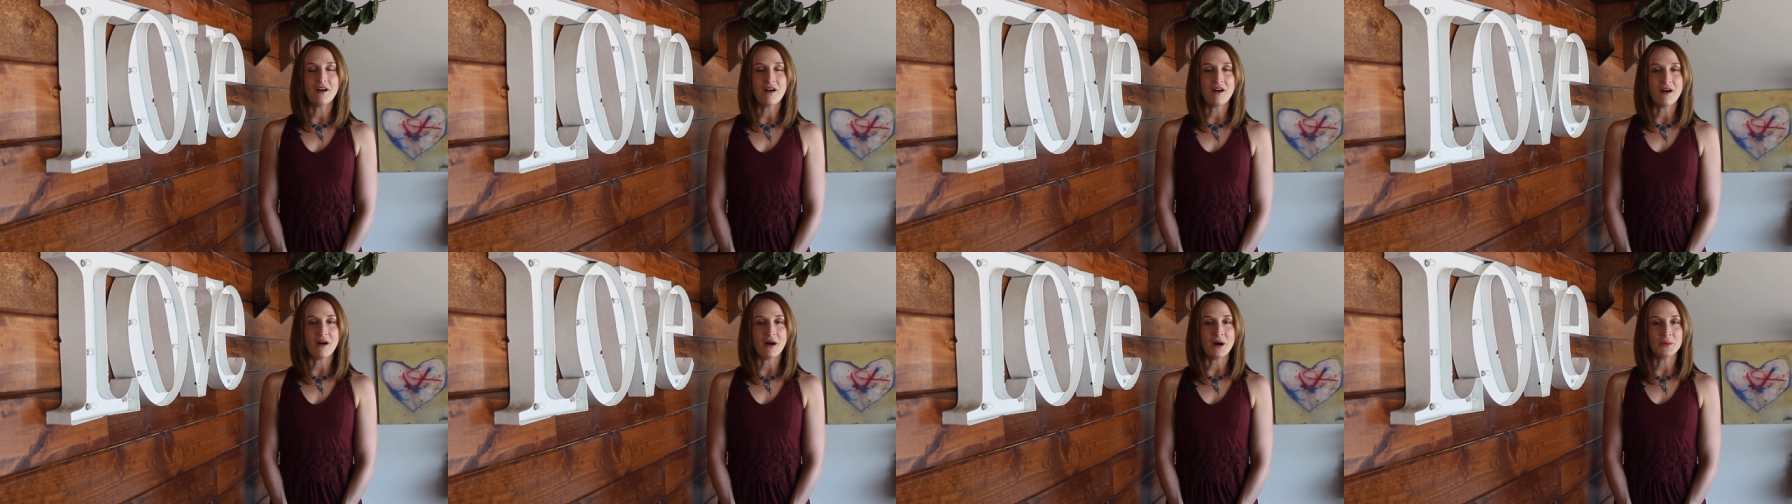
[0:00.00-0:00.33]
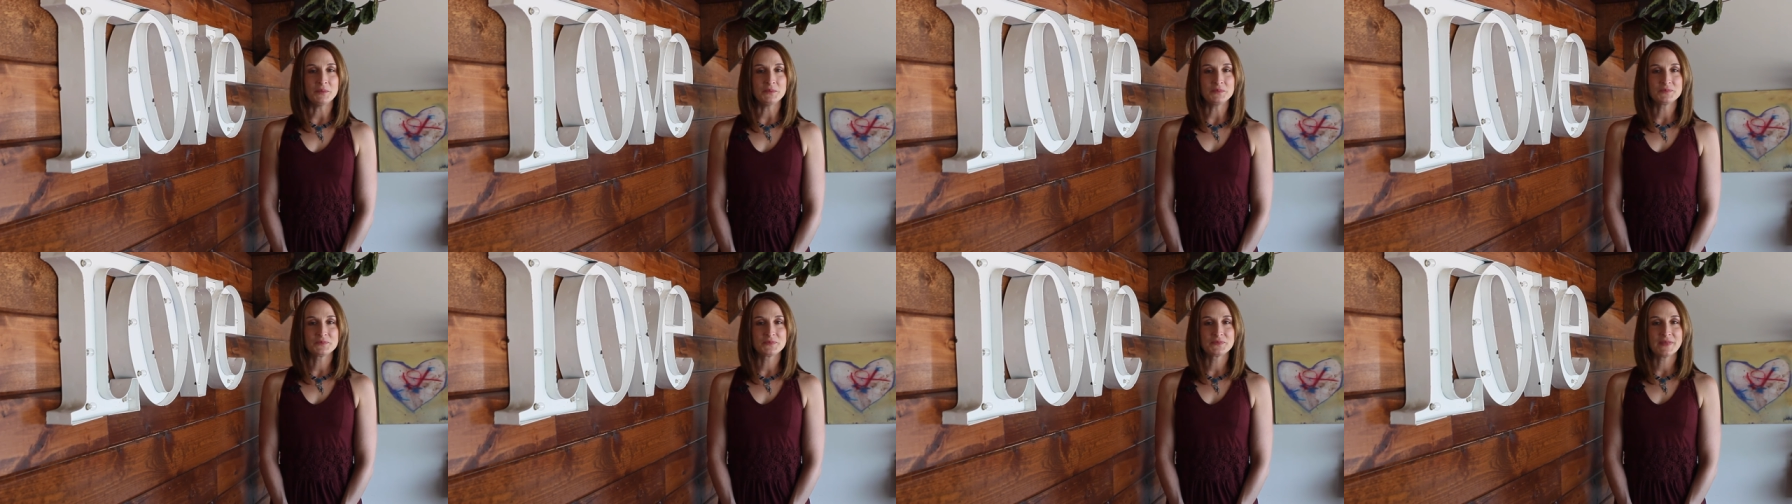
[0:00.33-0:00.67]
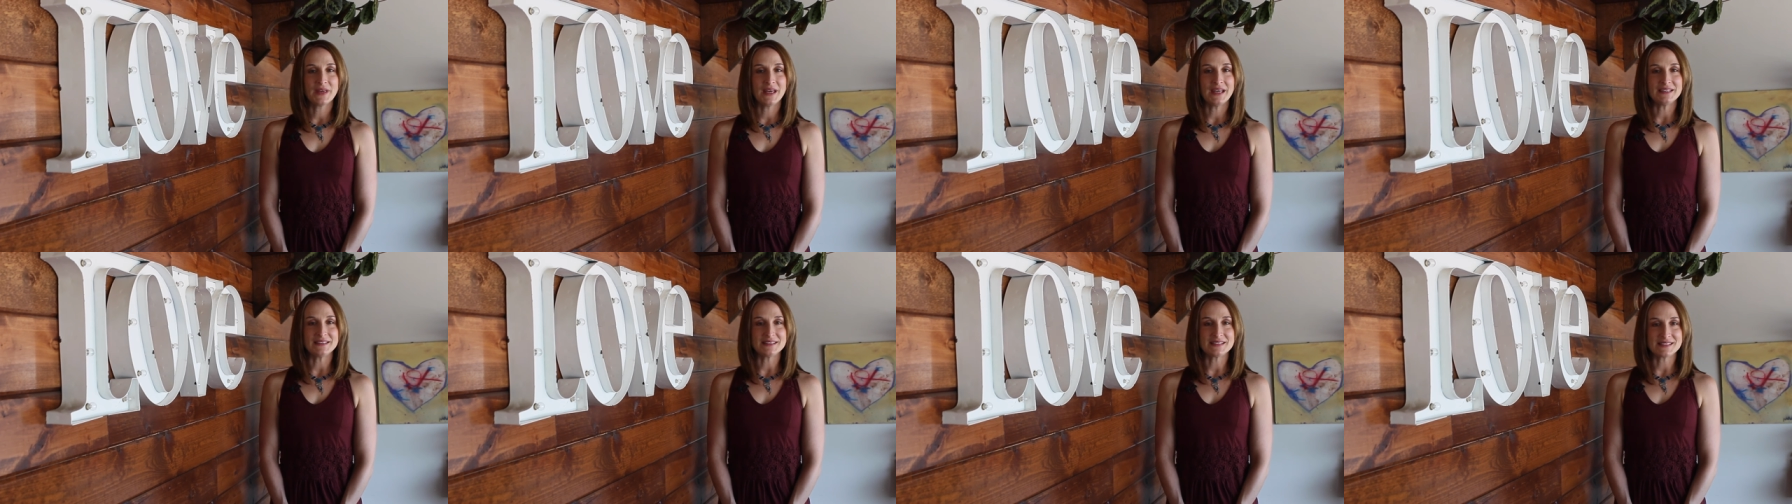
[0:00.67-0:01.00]
calm,
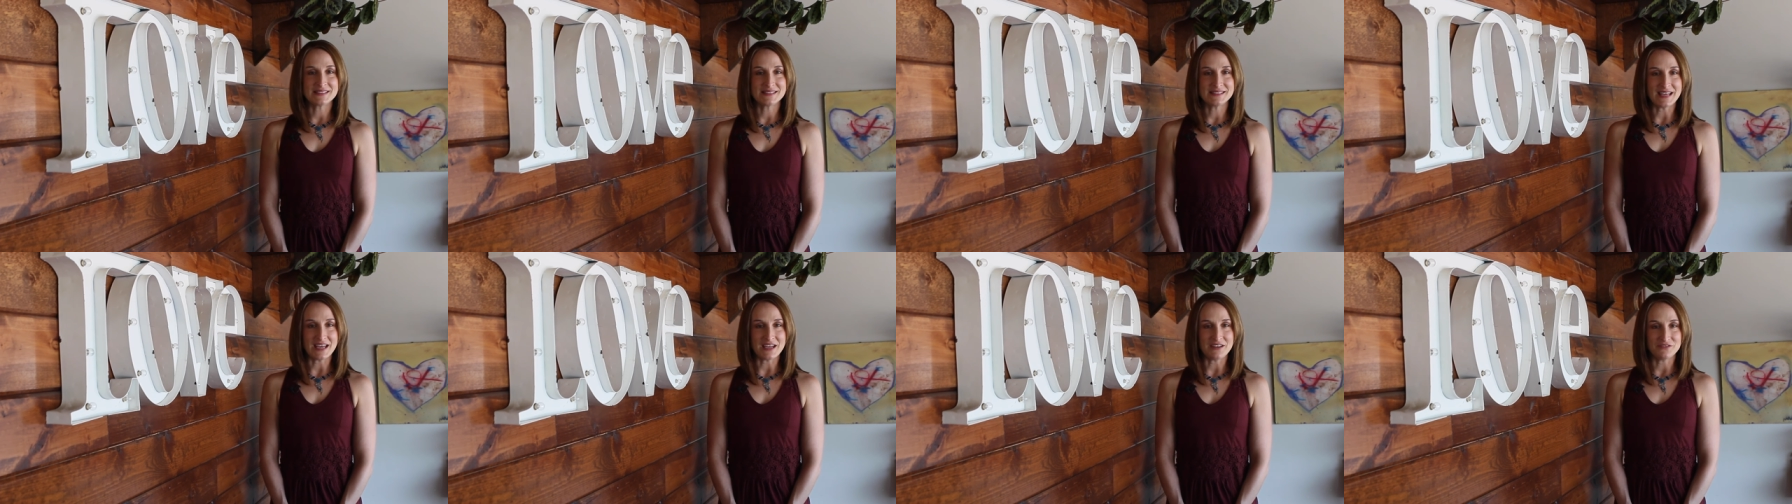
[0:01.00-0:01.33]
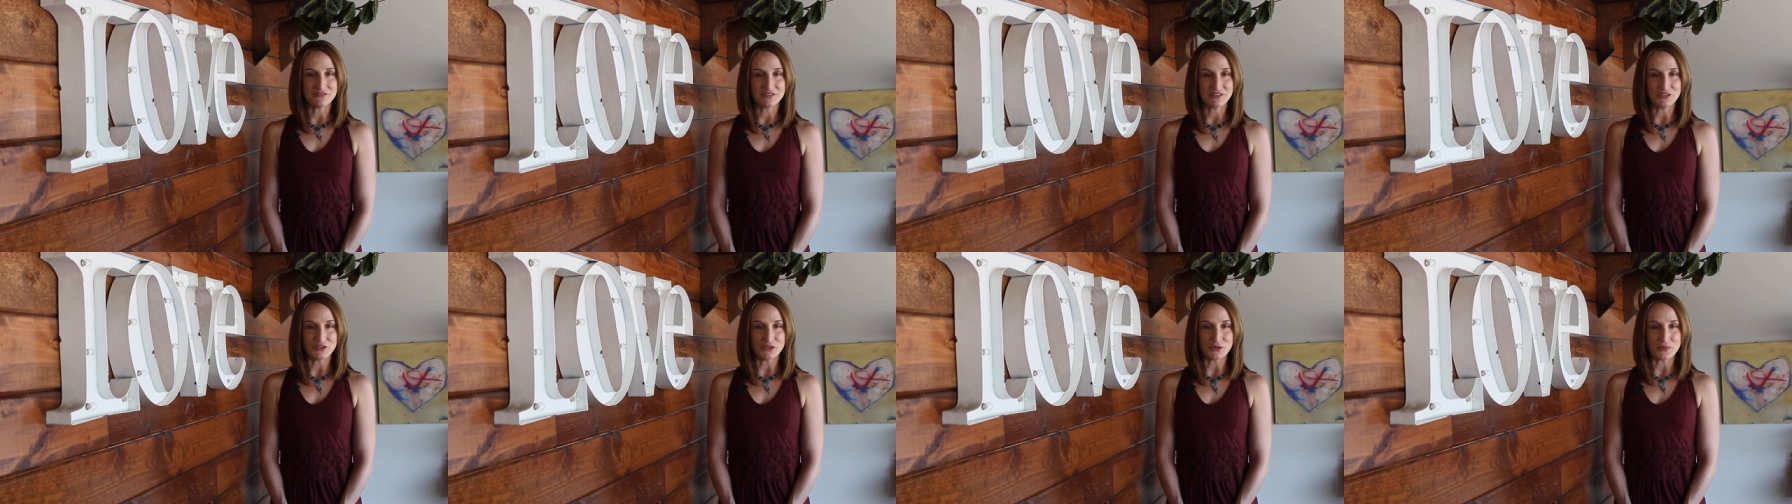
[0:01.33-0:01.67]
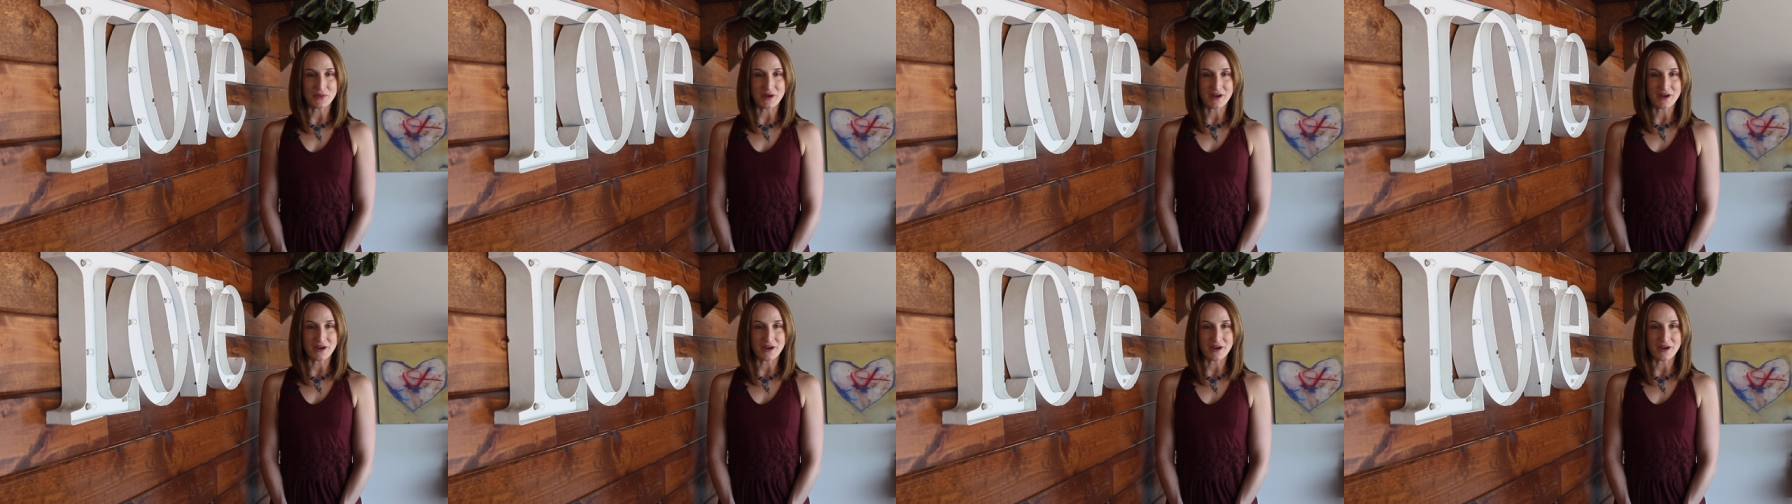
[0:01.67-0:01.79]
and safe in your